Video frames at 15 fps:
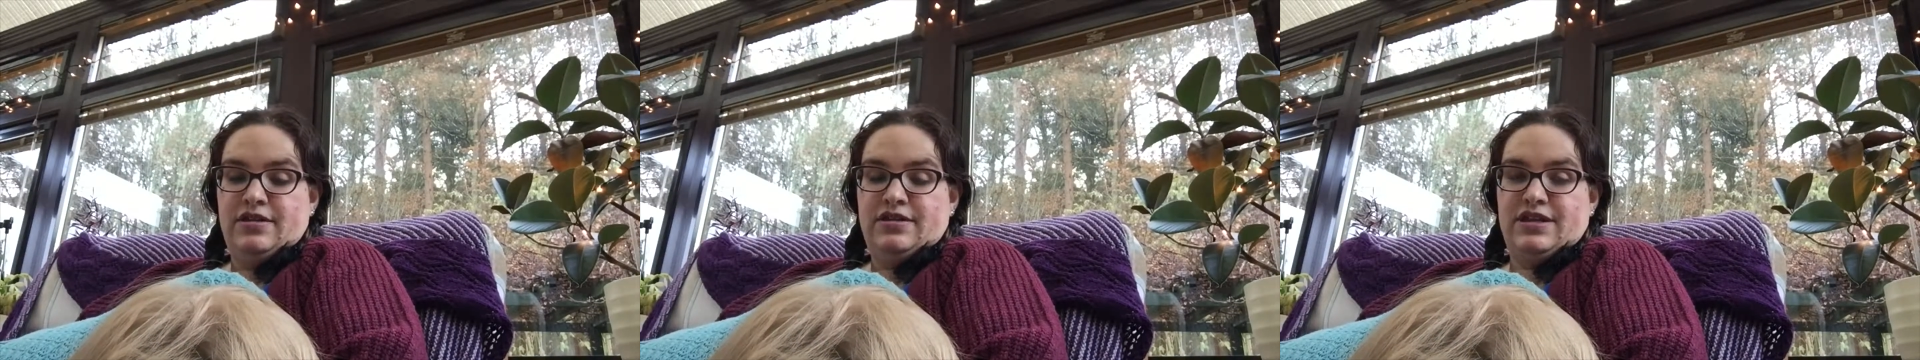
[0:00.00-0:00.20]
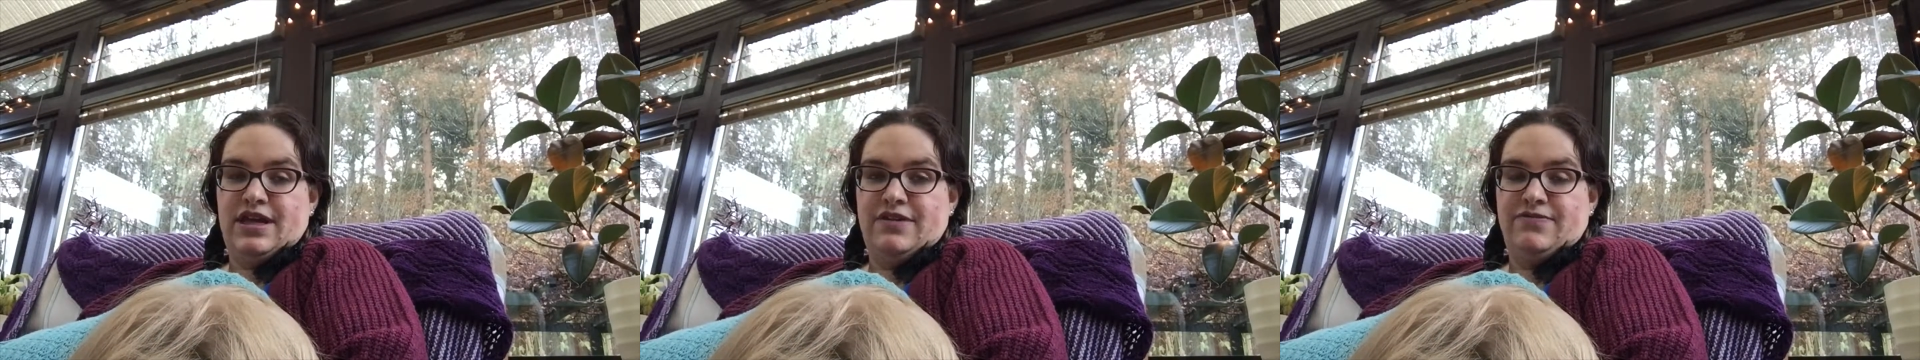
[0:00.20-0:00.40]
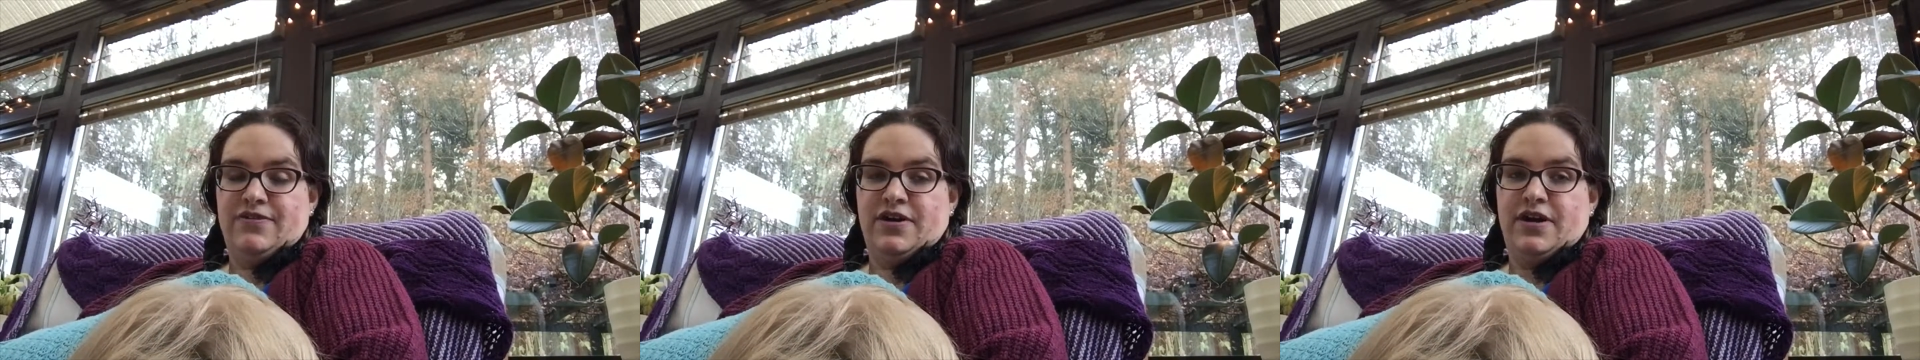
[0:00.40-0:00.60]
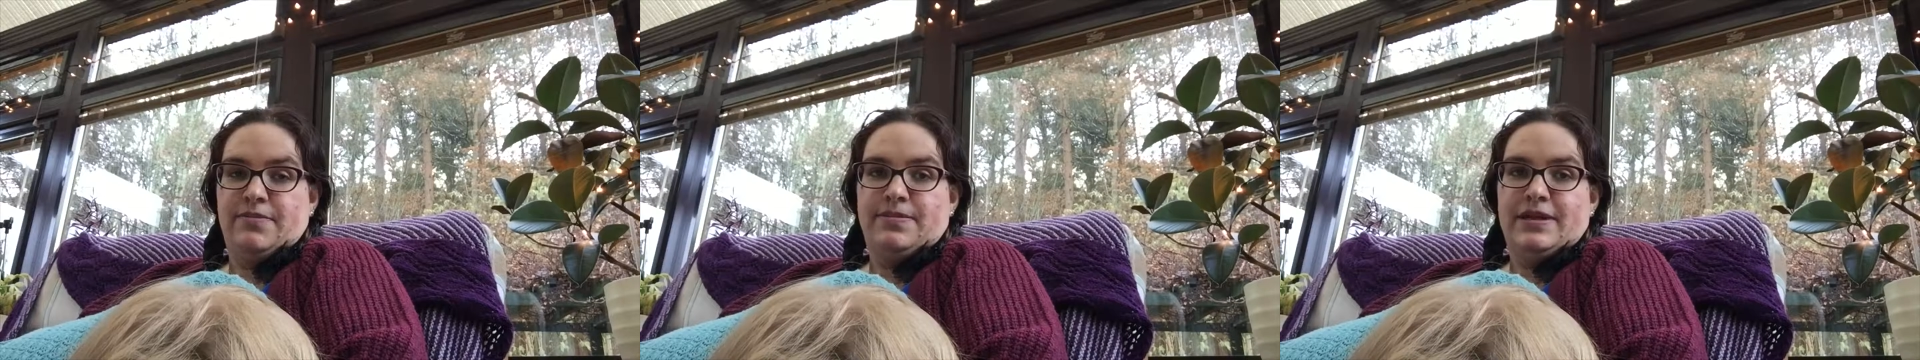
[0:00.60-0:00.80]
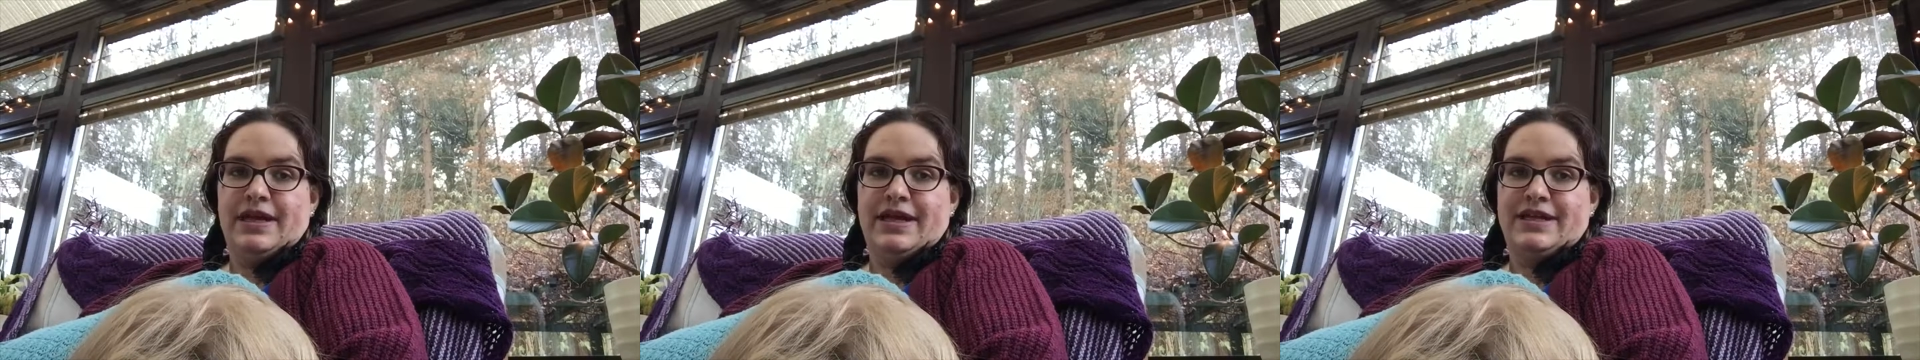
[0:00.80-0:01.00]
they've got
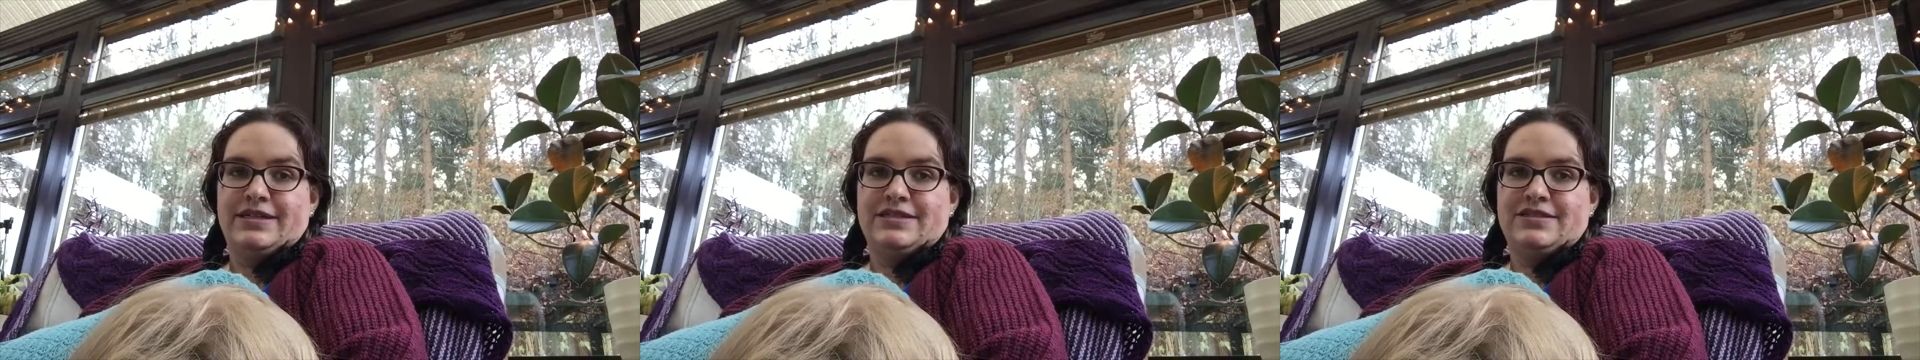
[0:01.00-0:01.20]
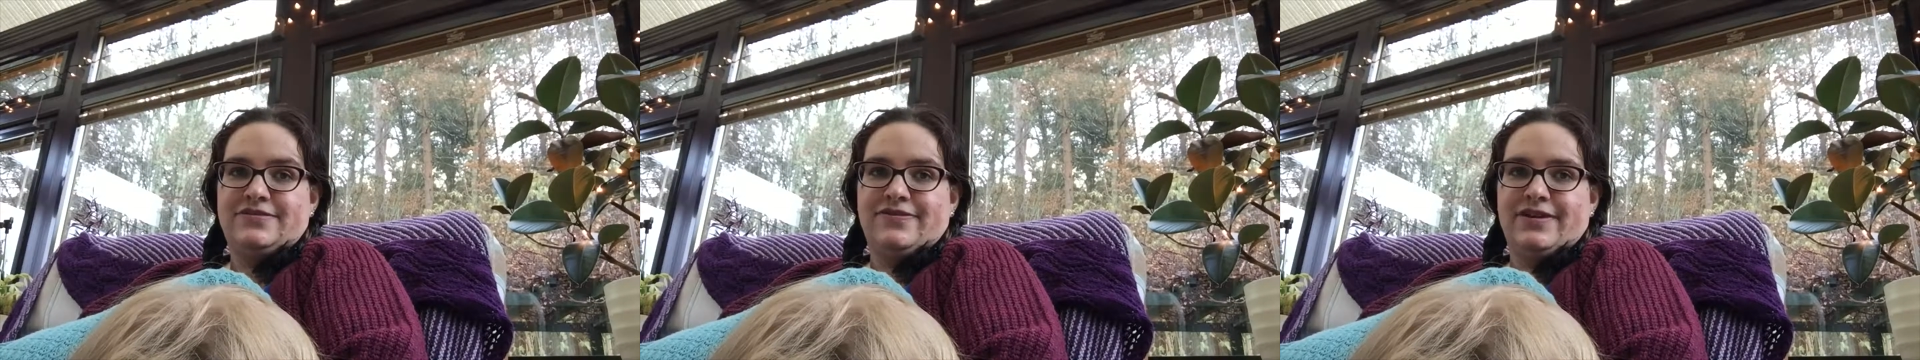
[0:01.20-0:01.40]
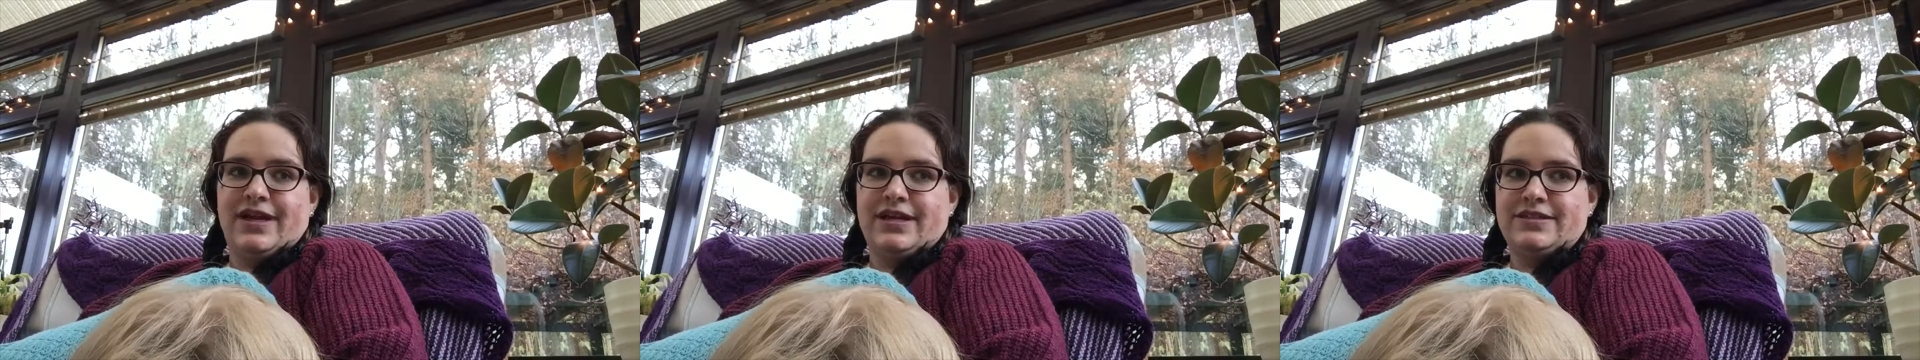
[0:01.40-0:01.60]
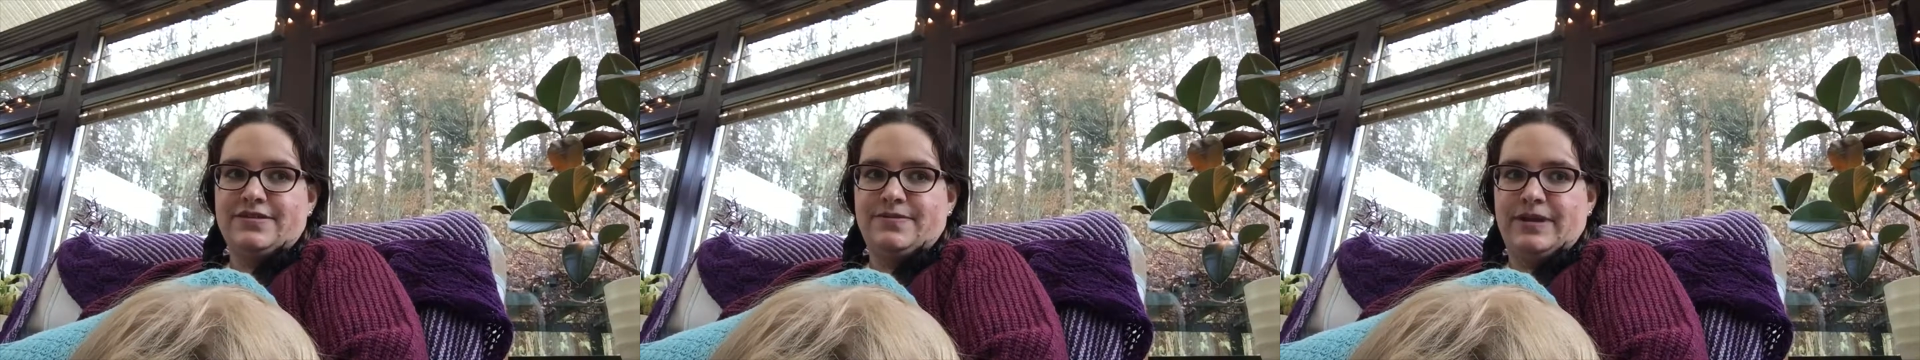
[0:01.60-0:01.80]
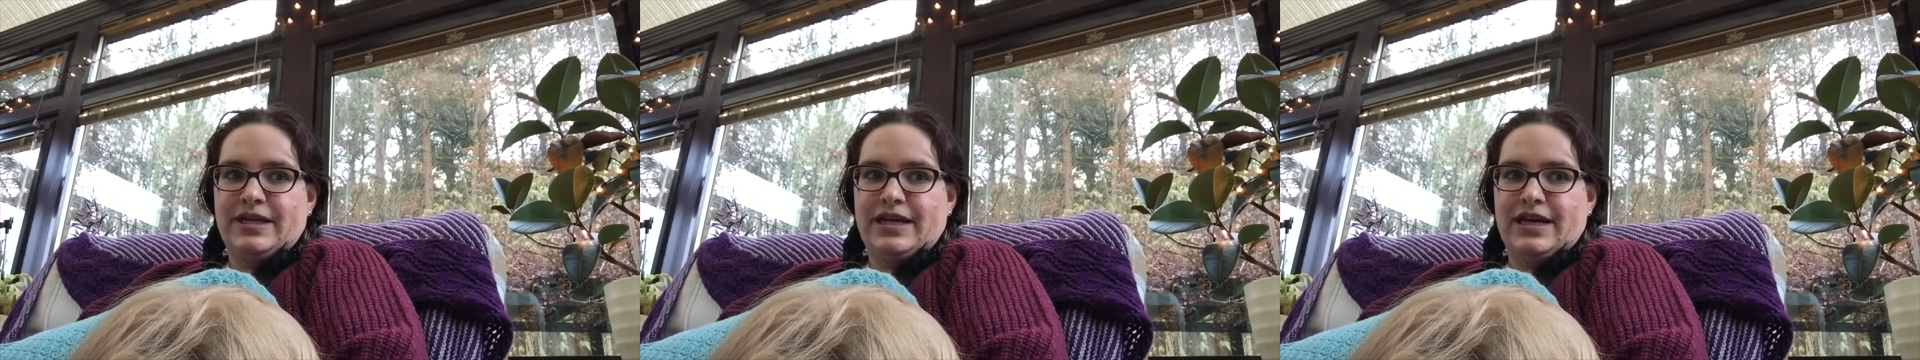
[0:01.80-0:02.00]
plans for
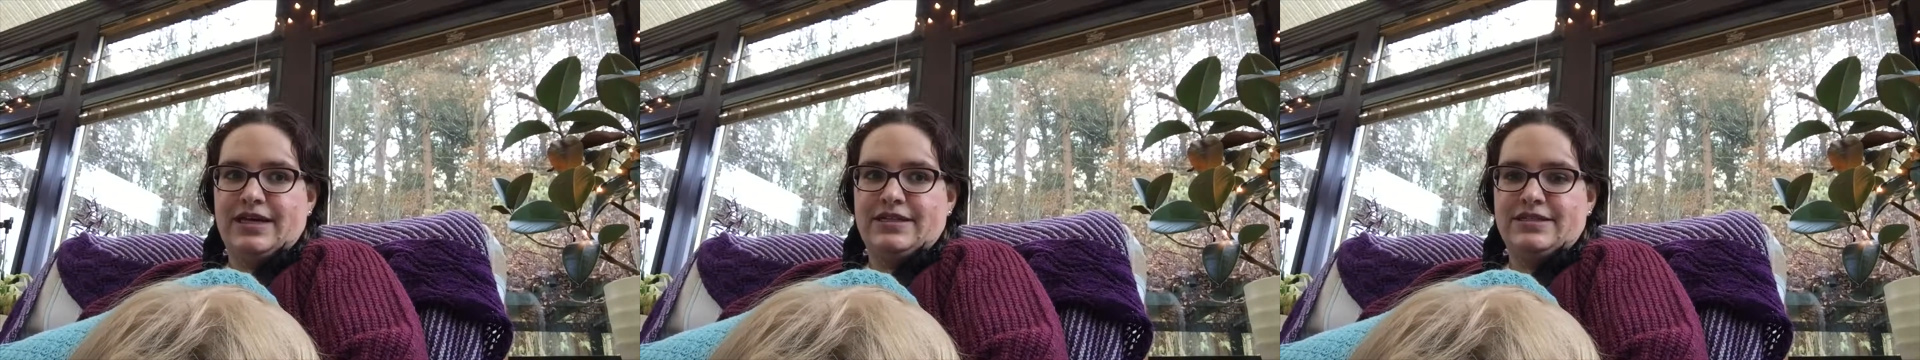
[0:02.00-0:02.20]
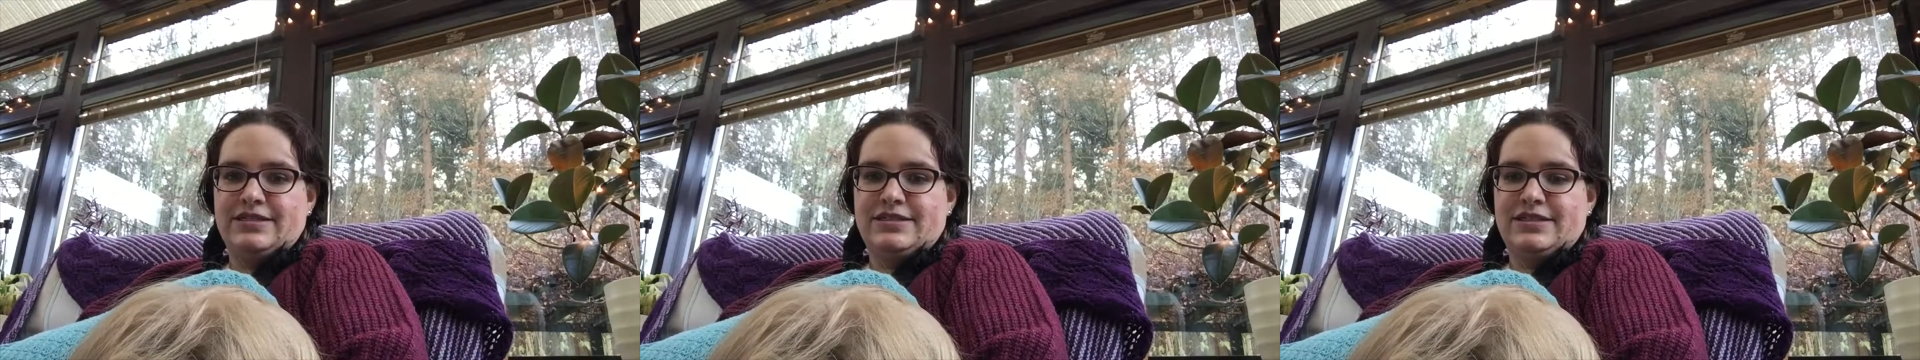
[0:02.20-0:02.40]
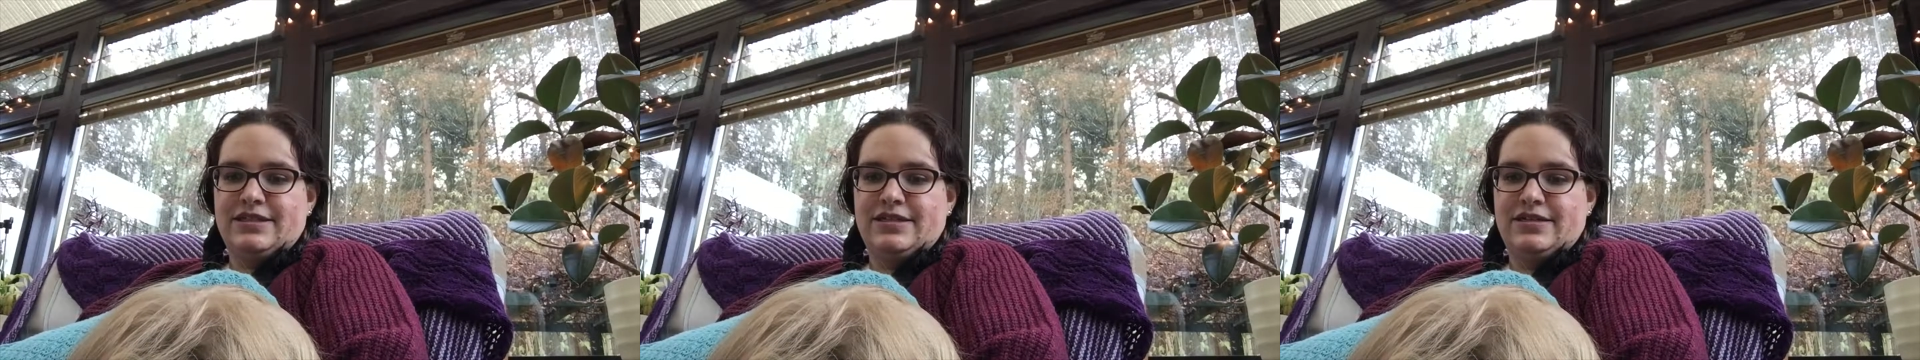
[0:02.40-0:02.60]
next weekend.